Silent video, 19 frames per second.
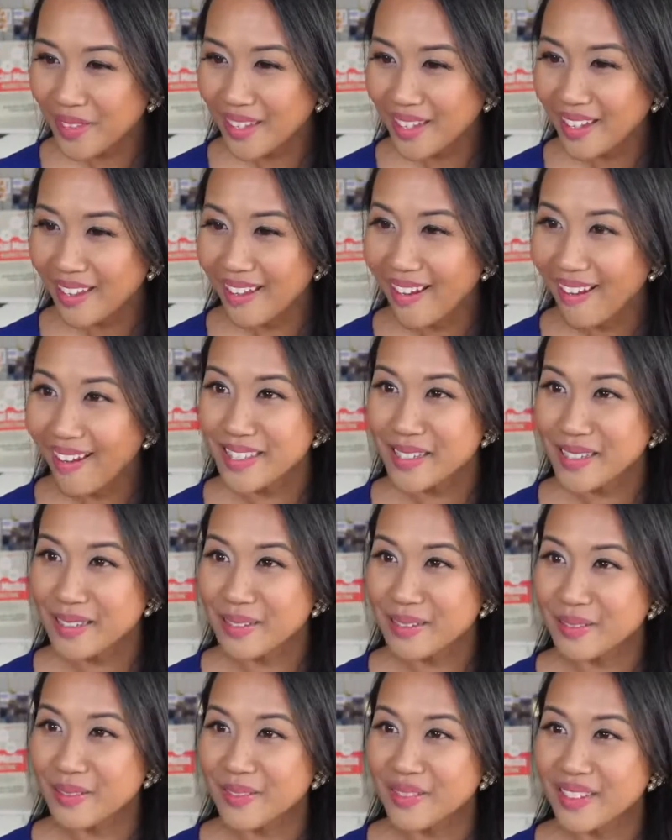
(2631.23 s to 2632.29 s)

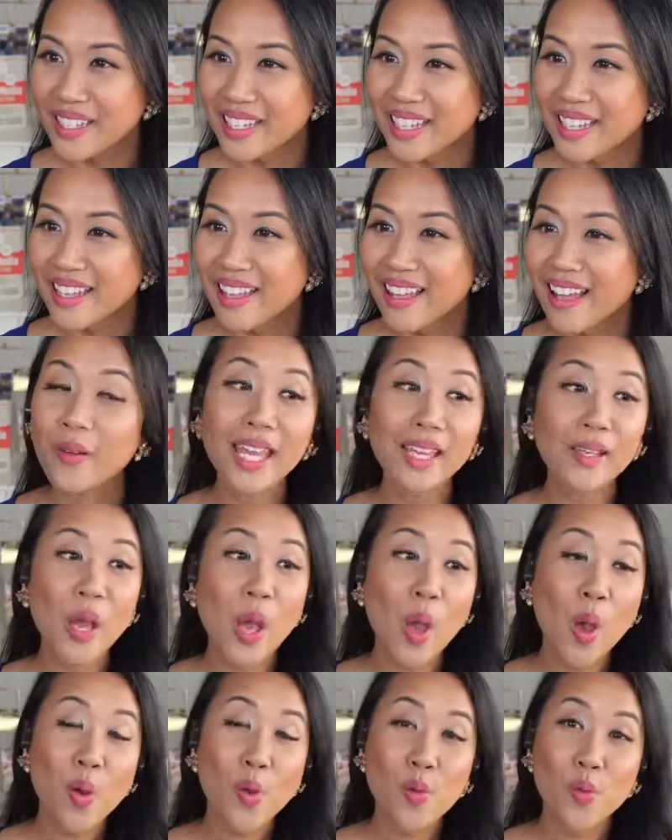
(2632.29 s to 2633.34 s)
Awesome. Okay.
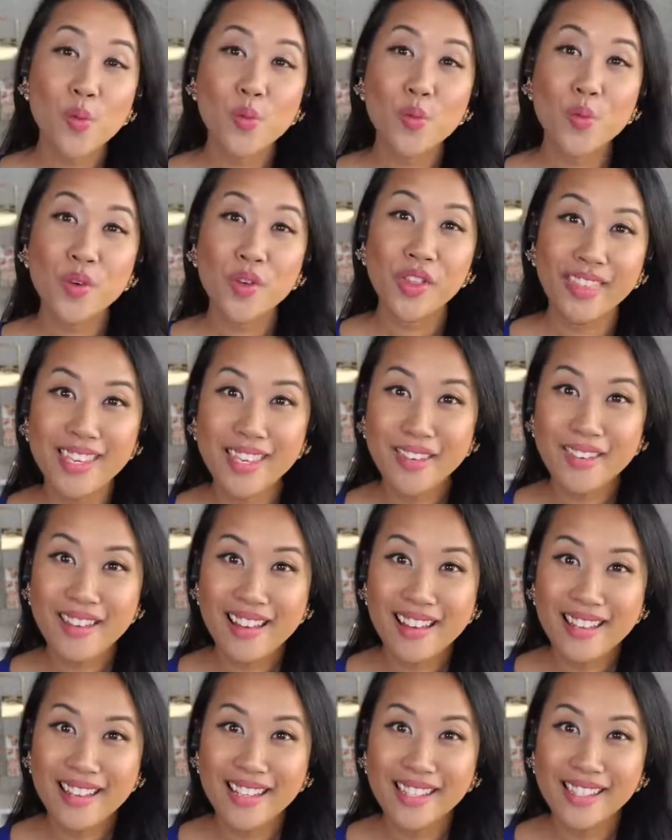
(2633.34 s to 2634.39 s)
Well, thank you
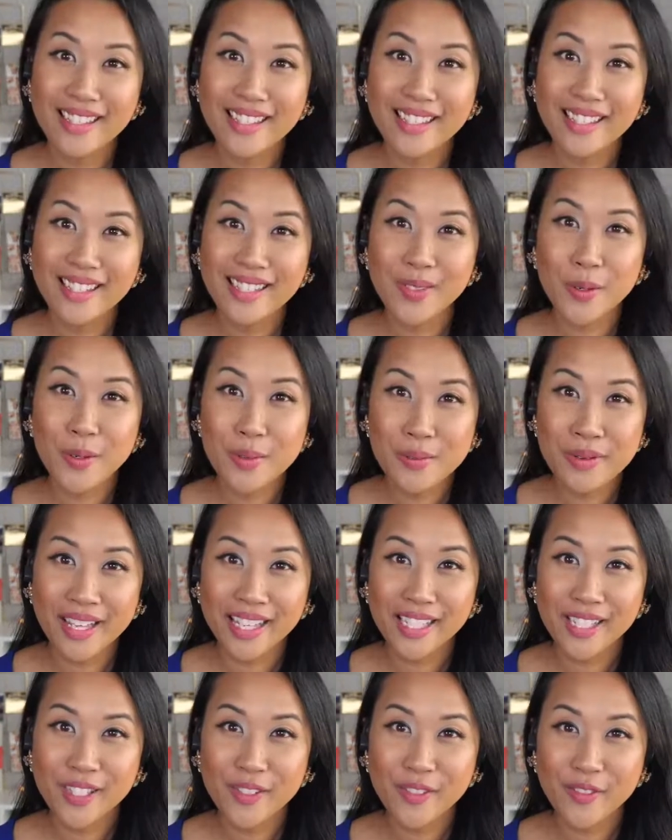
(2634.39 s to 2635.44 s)
guys so
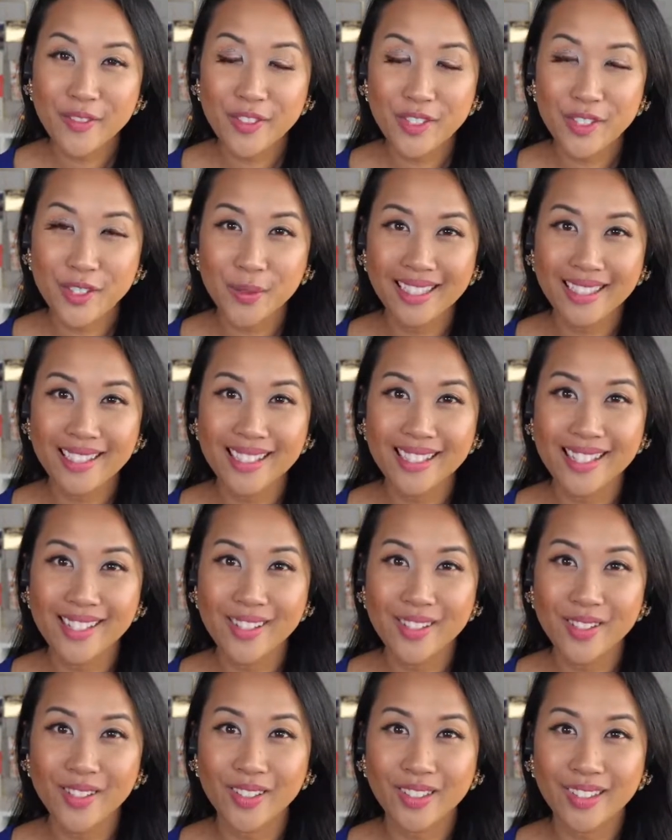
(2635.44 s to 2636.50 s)
much for tuning into
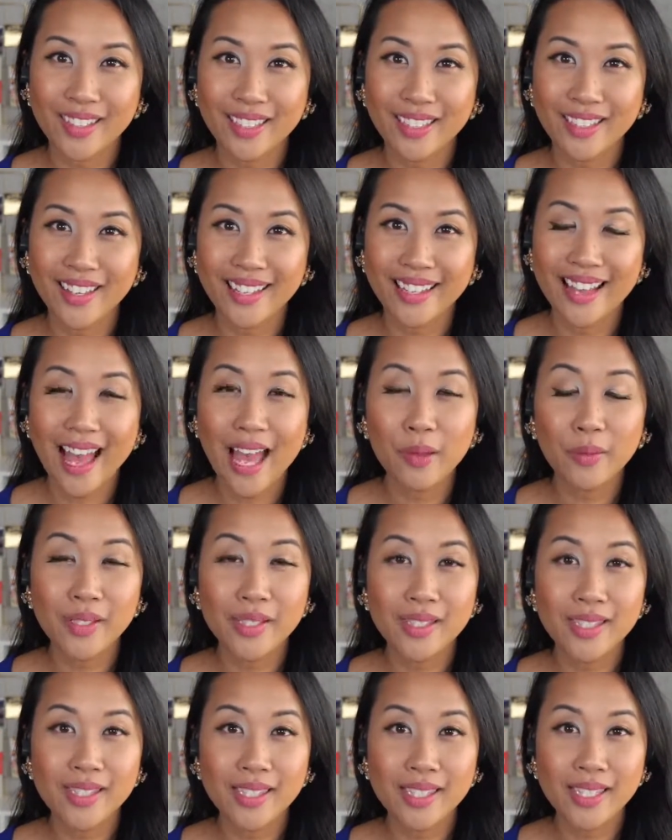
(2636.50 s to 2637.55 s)
Digital Confetti. I will
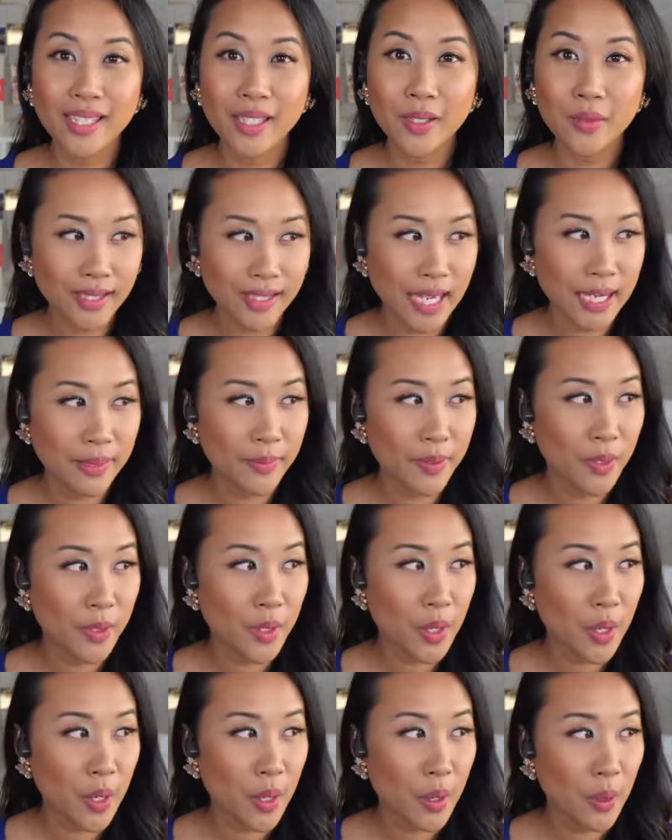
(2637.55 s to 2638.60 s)
see you next time.
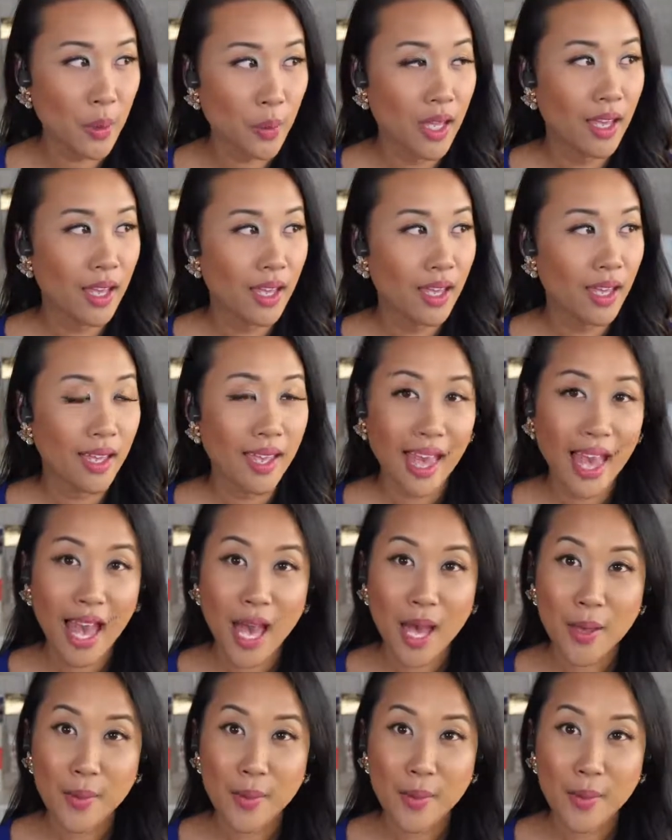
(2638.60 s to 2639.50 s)
So happy